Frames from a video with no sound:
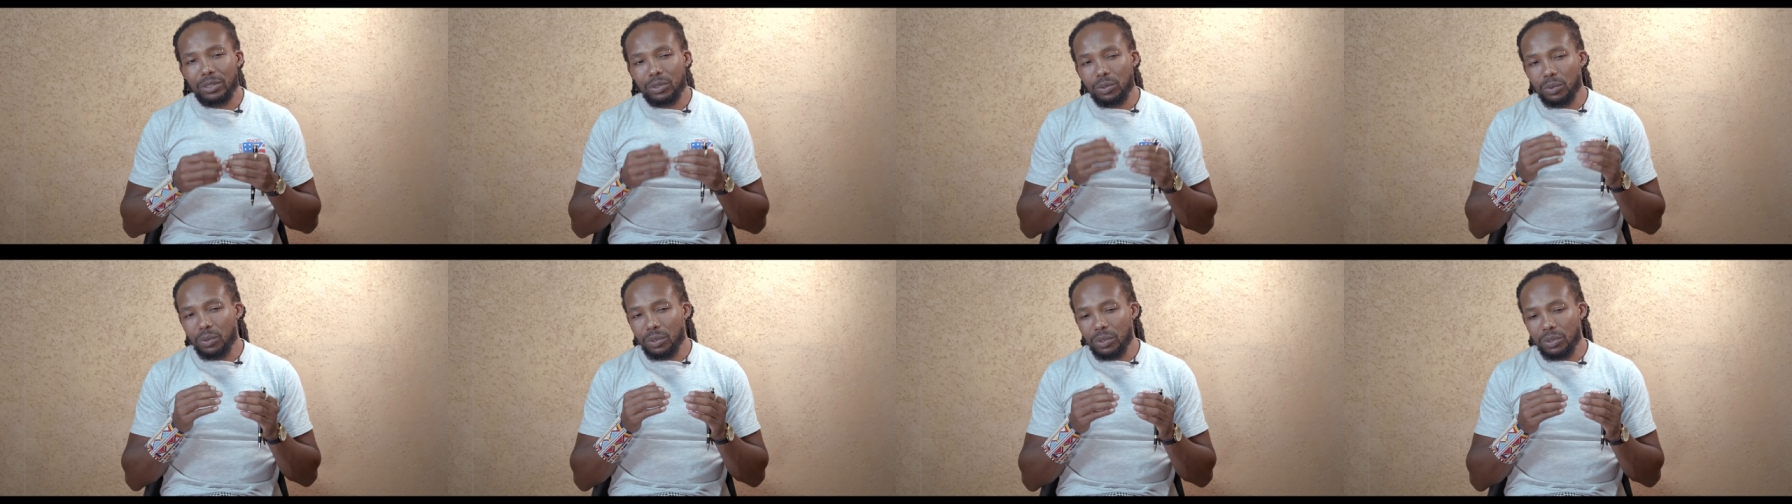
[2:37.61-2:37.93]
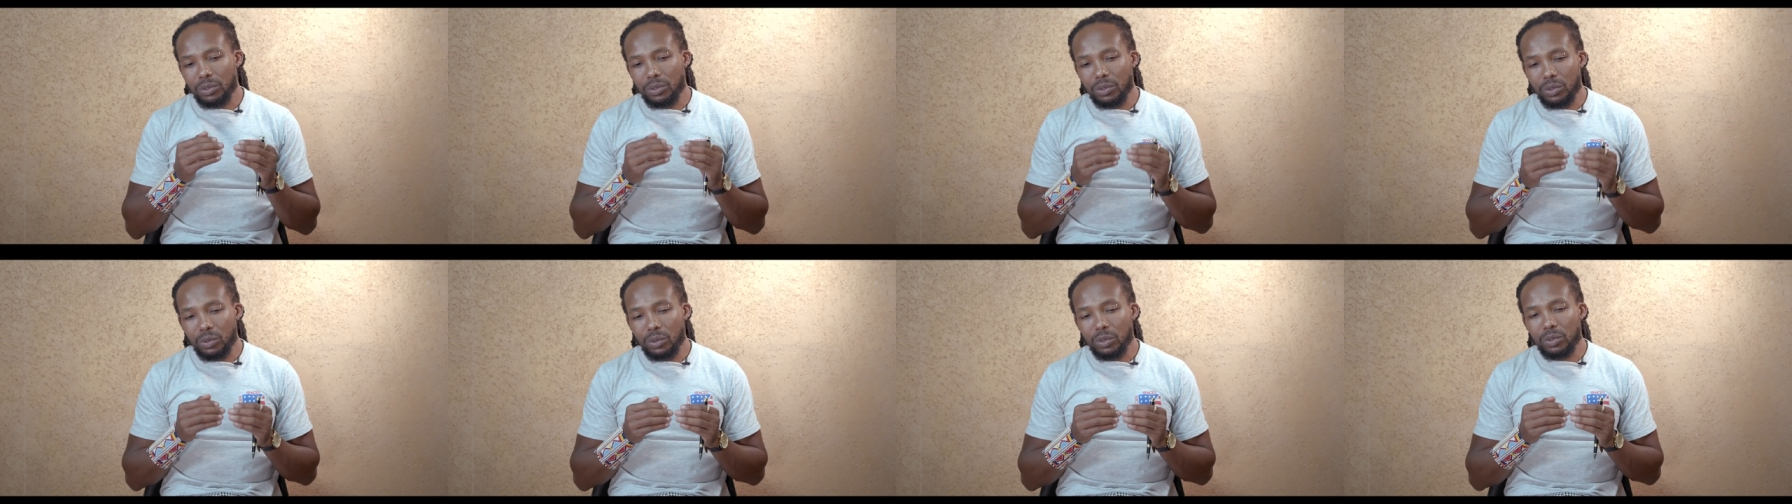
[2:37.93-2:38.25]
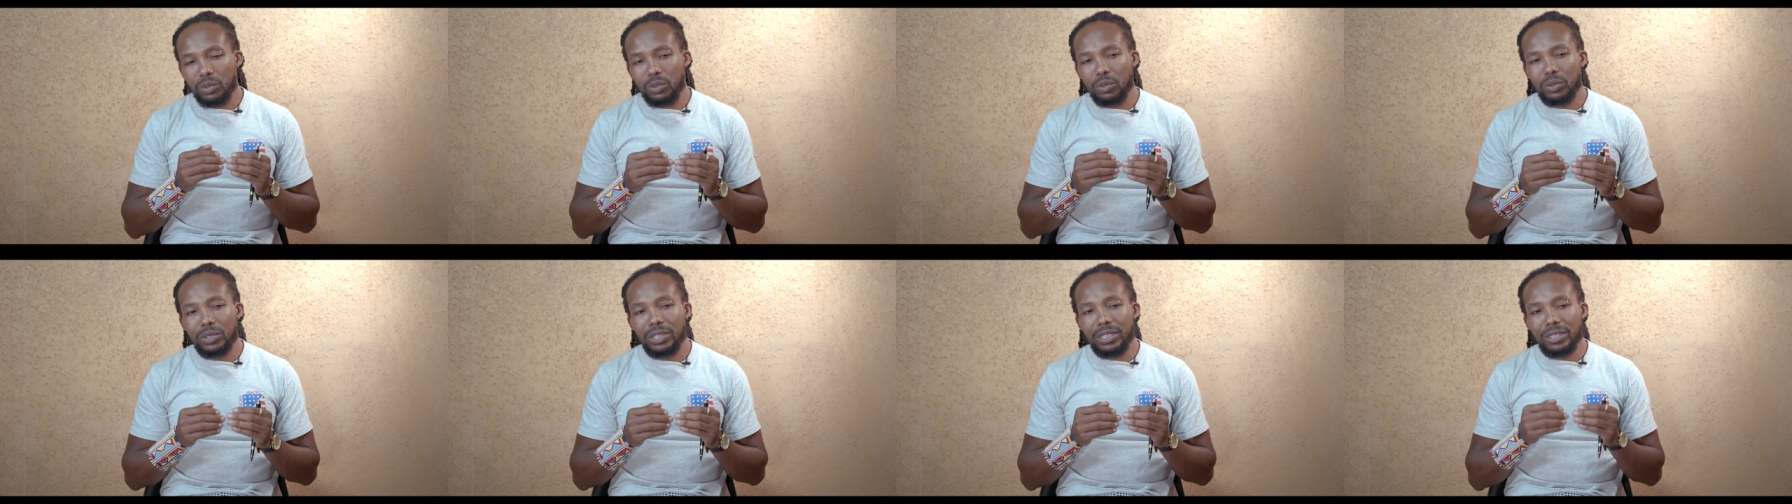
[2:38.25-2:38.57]
You want you want
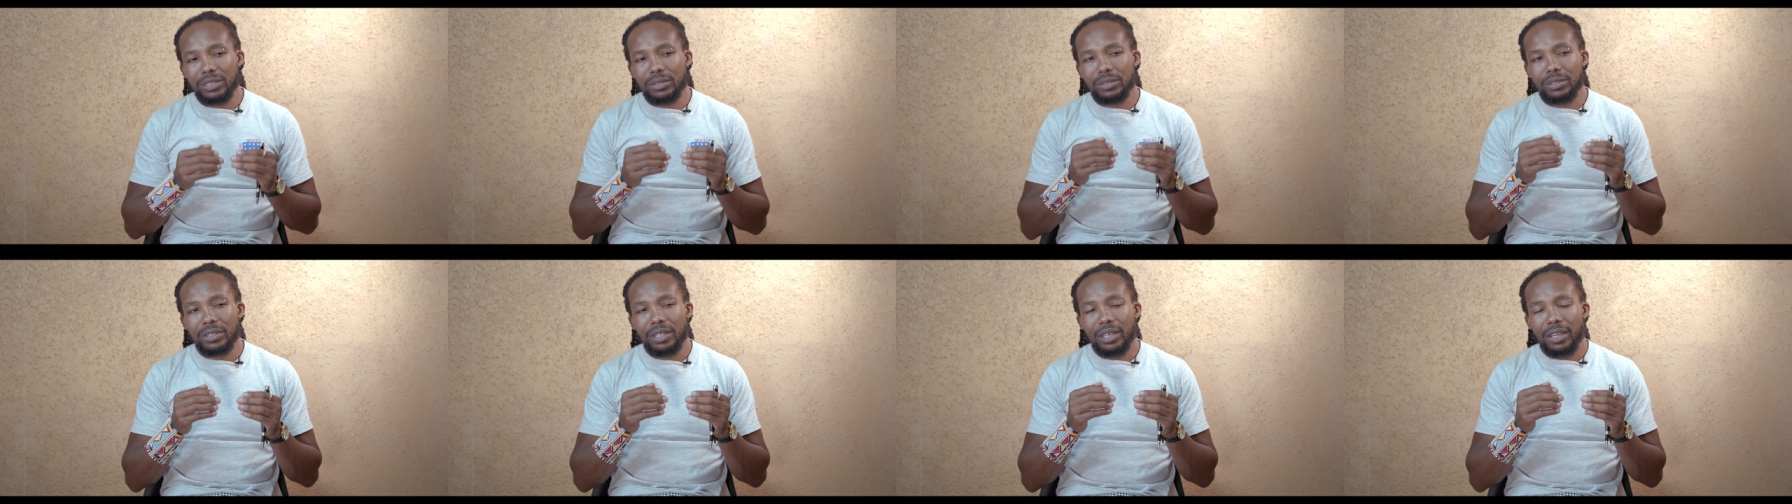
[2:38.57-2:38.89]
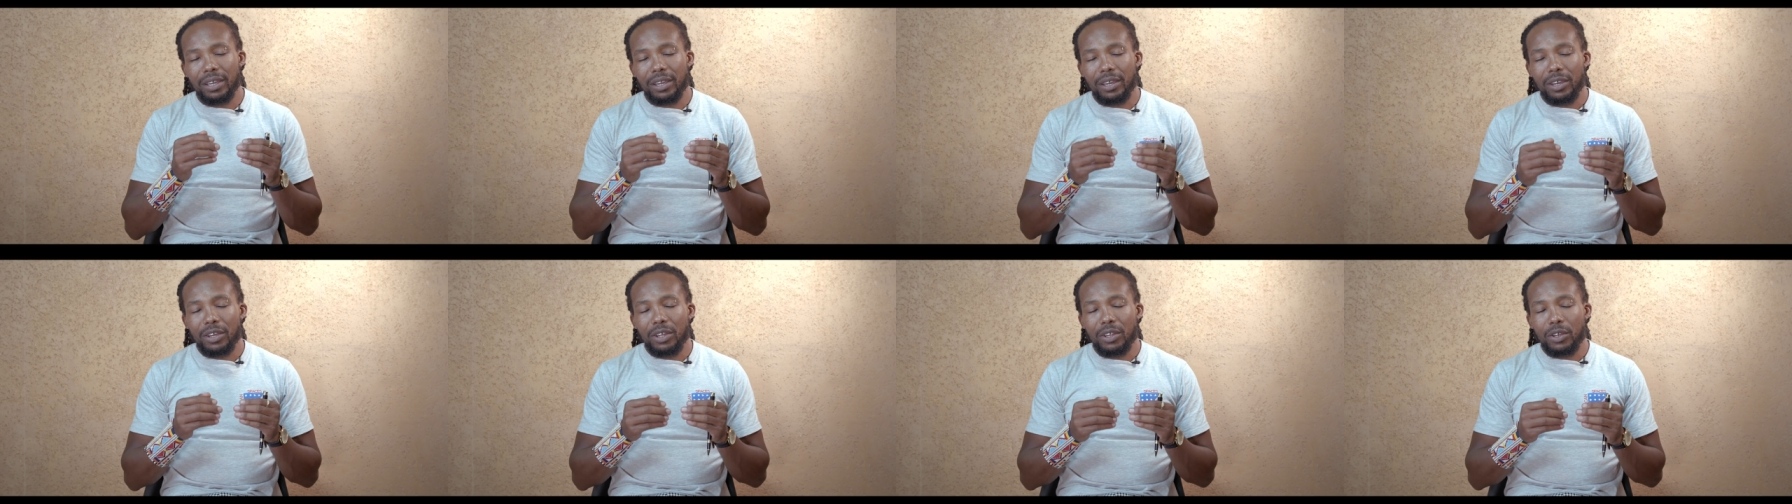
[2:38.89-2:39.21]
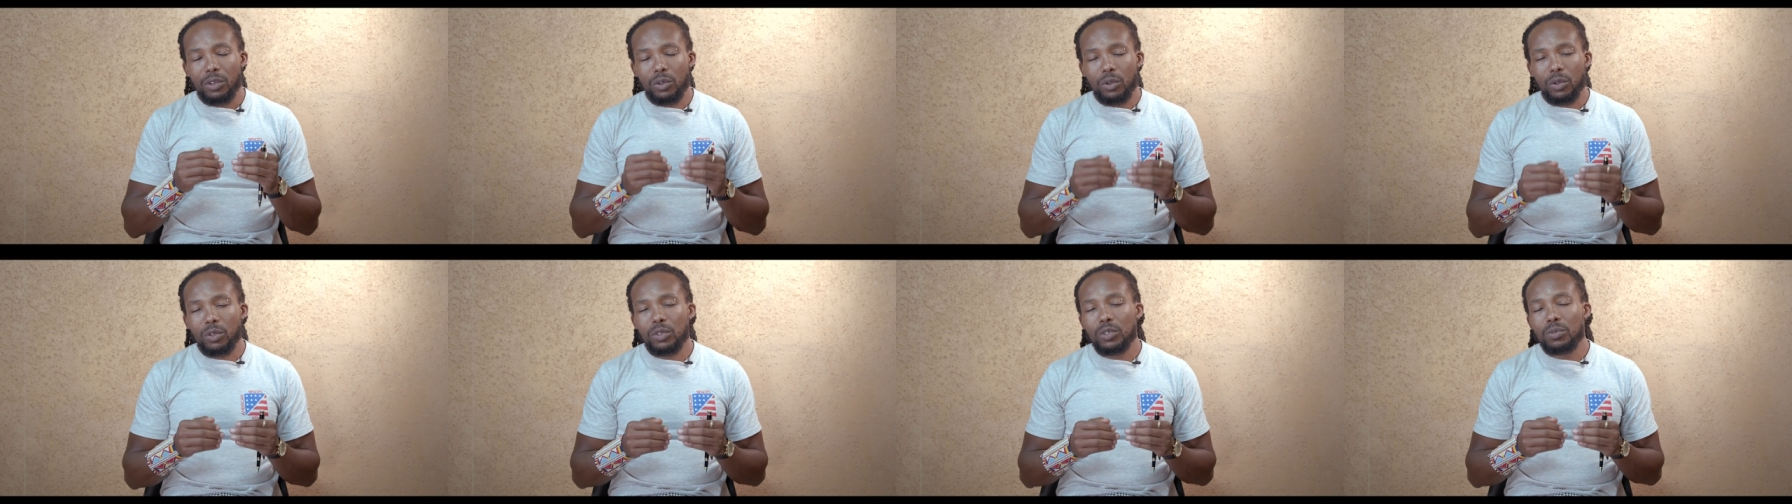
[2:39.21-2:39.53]
to just
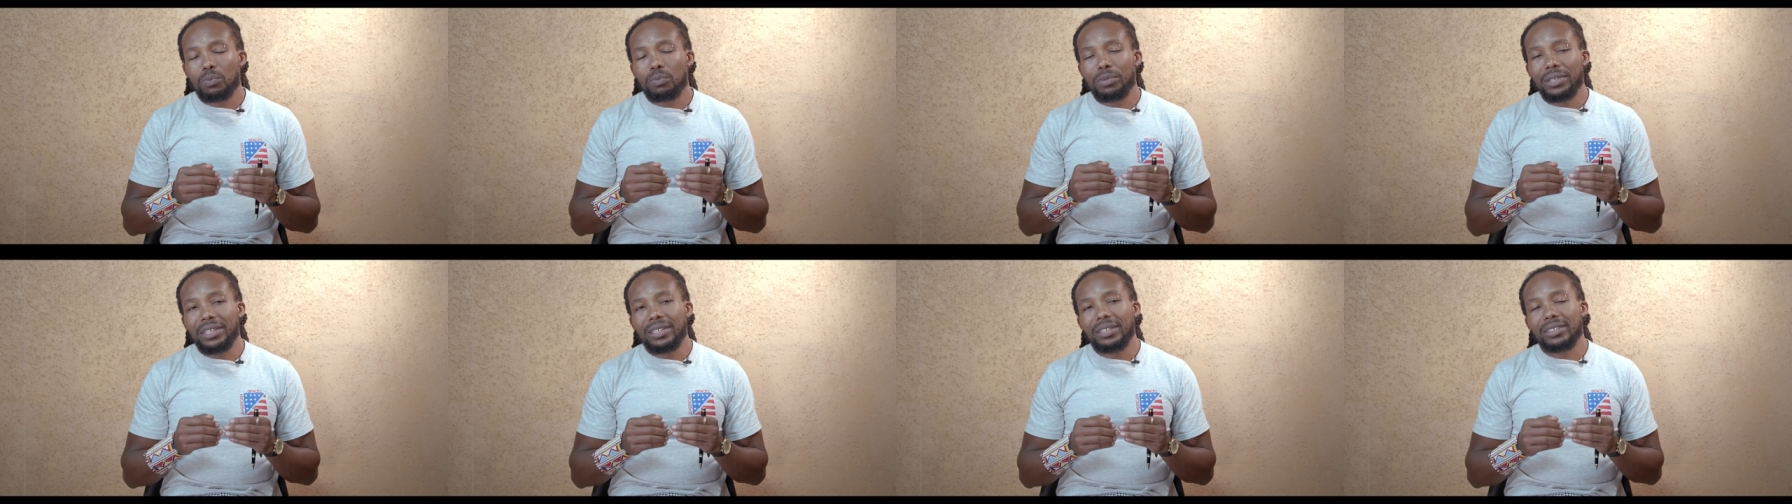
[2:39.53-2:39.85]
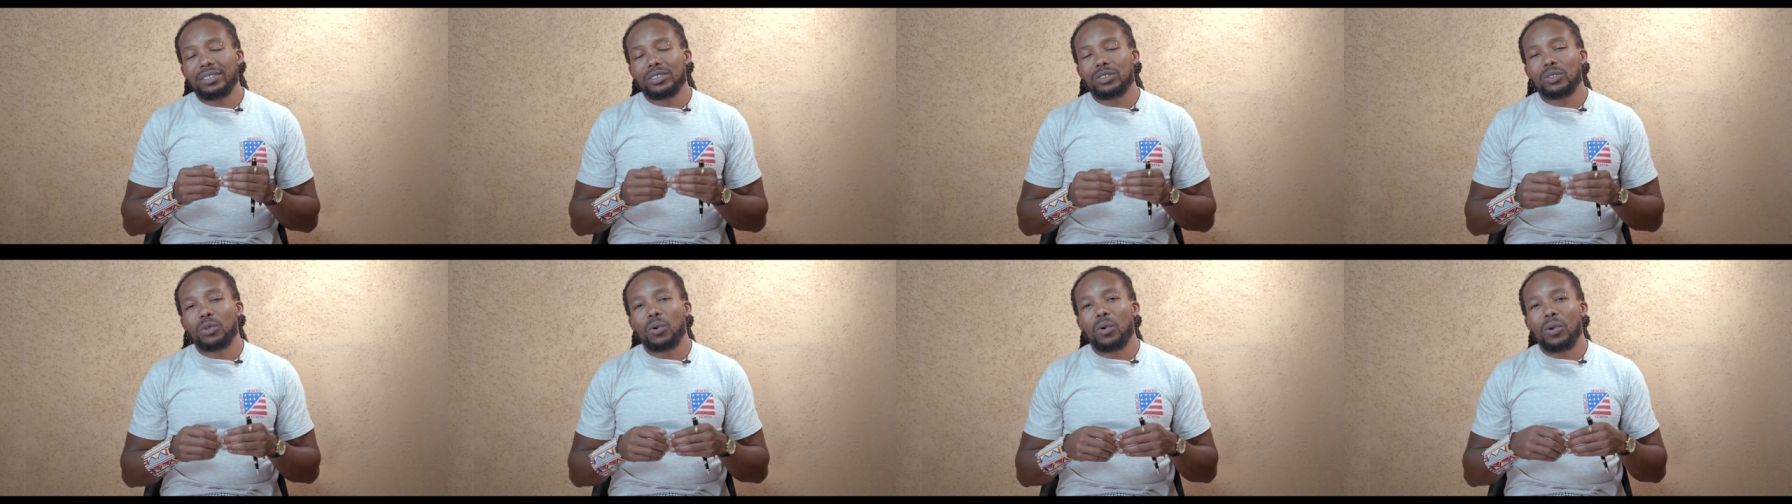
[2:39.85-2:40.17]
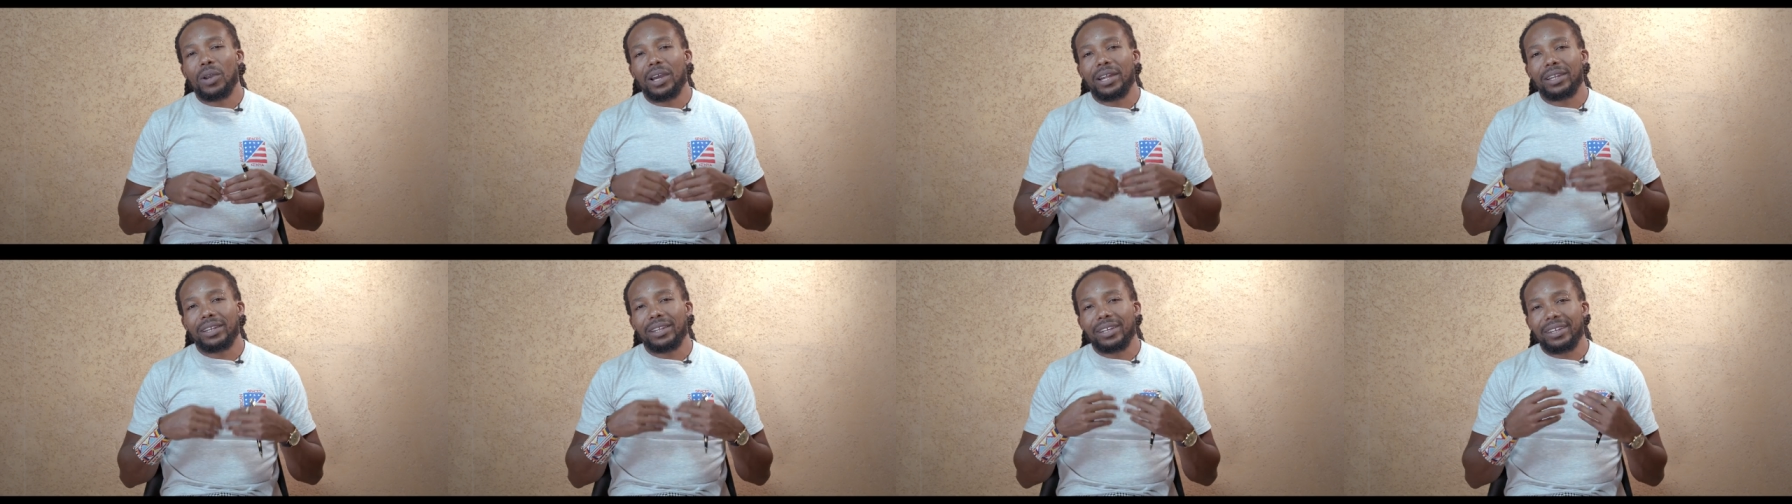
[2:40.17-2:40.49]
not be so
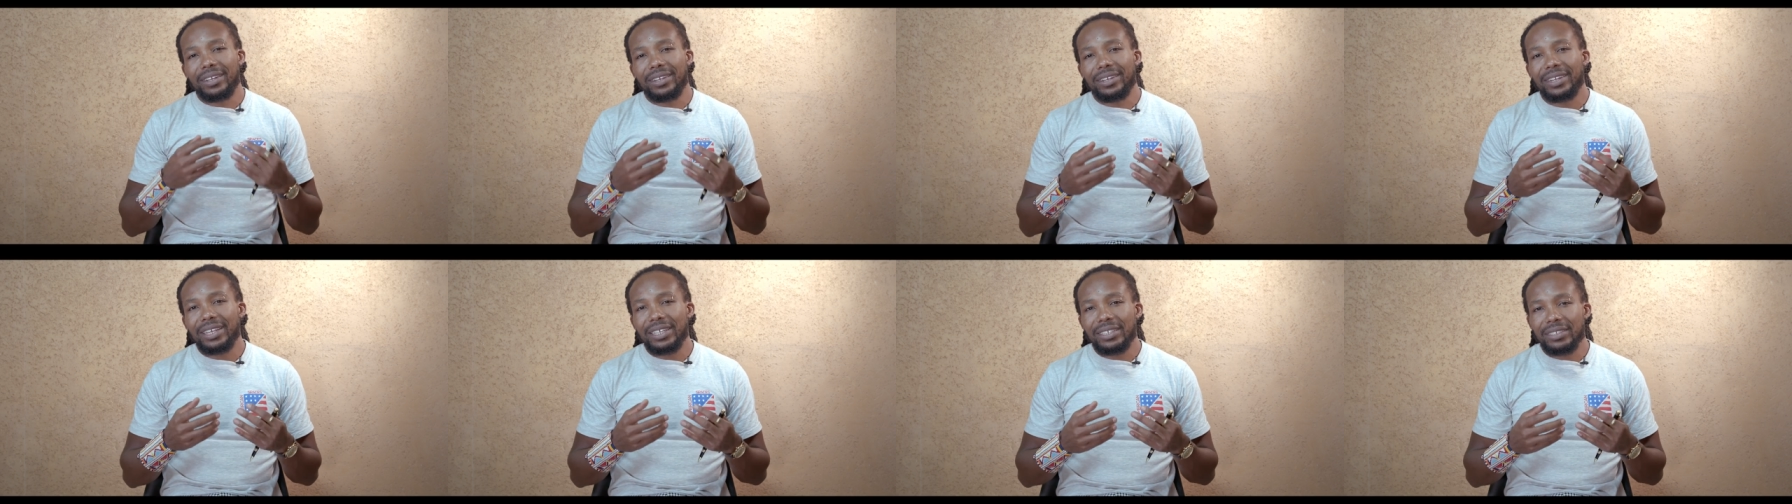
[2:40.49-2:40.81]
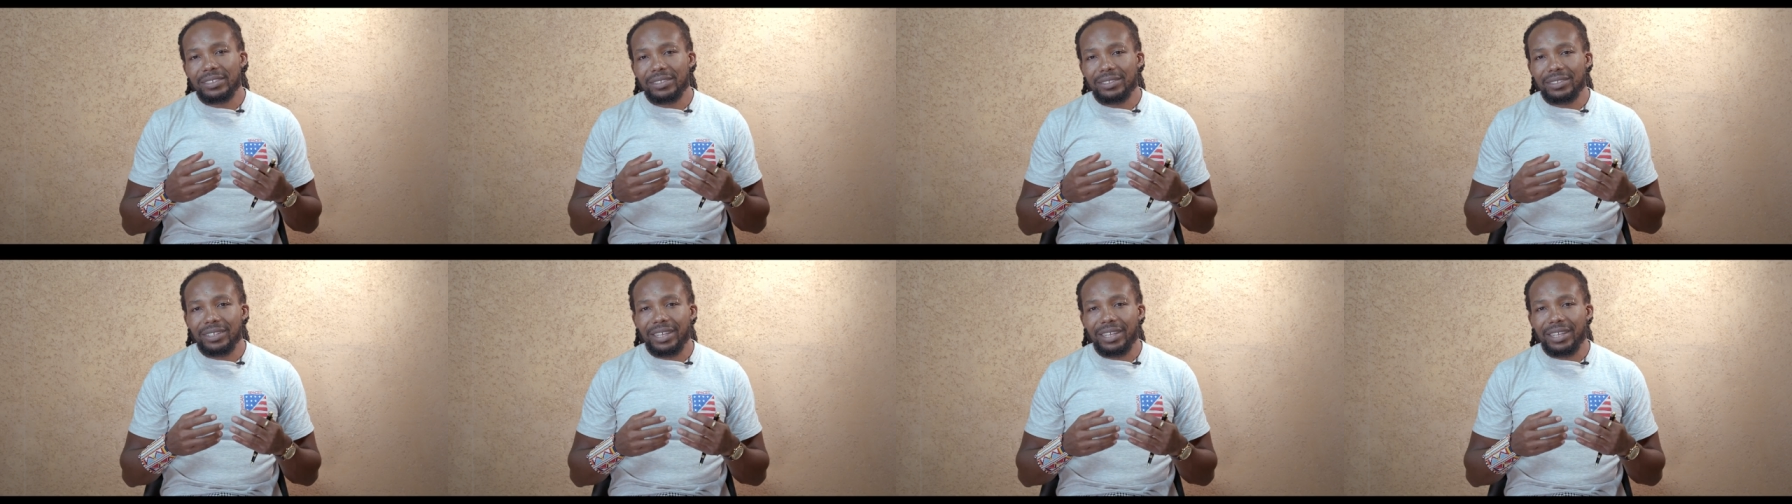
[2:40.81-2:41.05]
underdressed